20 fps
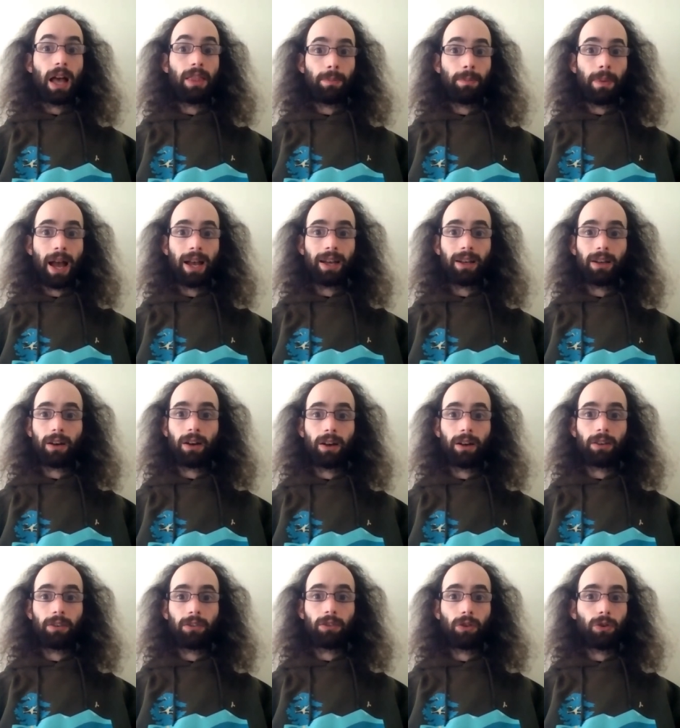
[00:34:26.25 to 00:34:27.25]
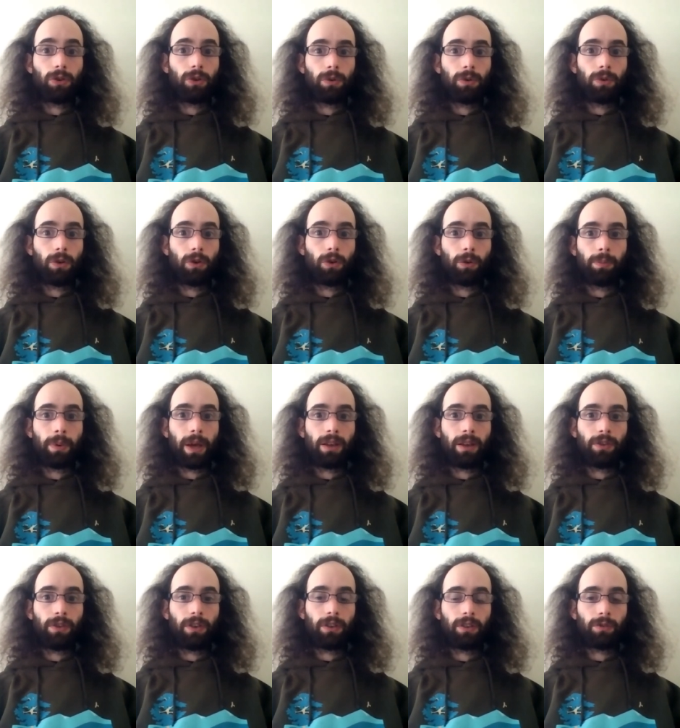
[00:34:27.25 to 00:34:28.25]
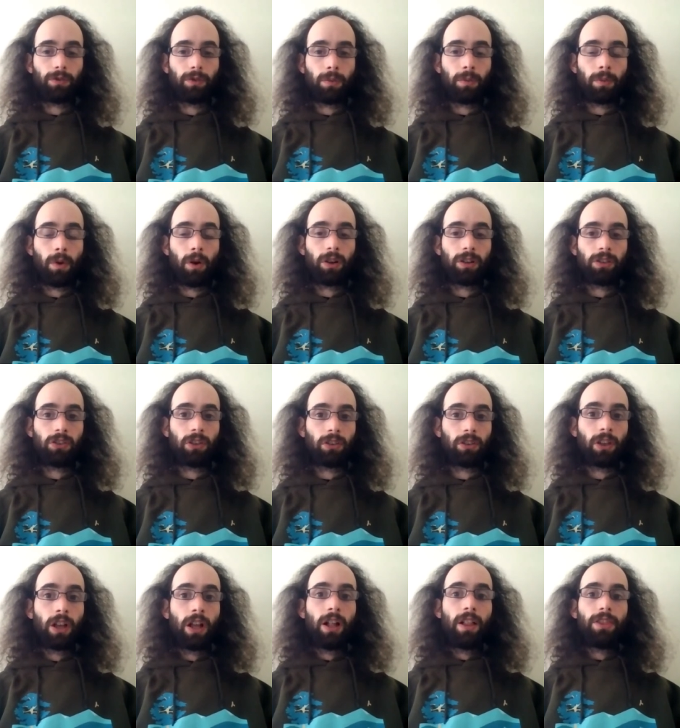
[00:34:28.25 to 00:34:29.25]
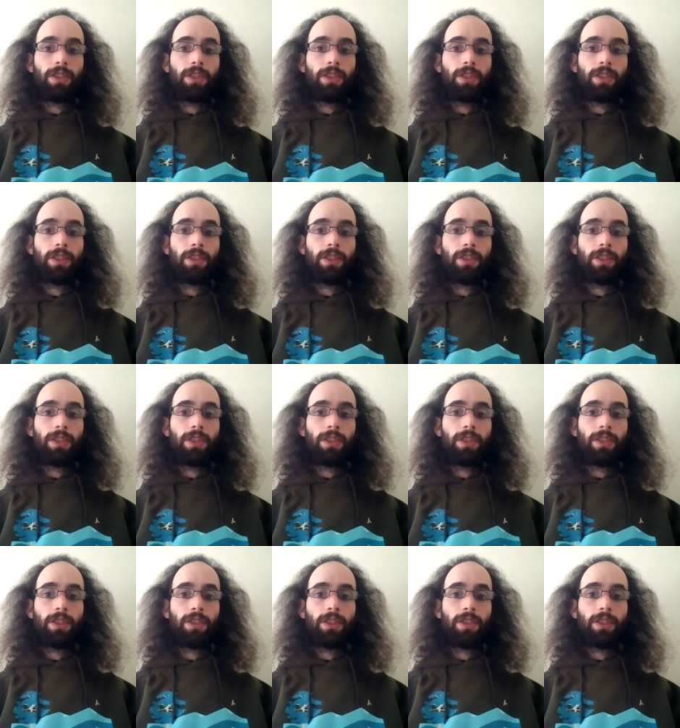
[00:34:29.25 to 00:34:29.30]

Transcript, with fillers: and the bankers who, who are benefiting from the mortgages.